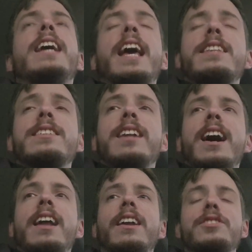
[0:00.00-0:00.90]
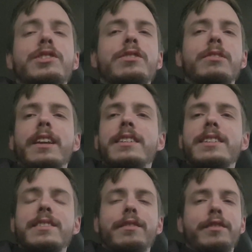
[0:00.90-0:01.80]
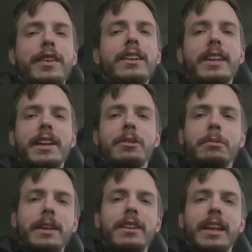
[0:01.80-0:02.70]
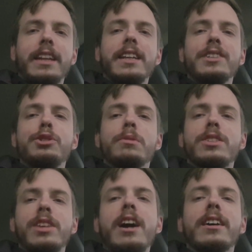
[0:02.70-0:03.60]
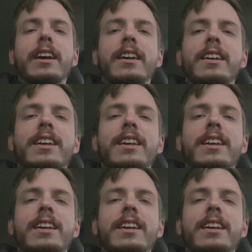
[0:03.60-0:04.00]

it's not it doesn't feel like a real ending to a saga.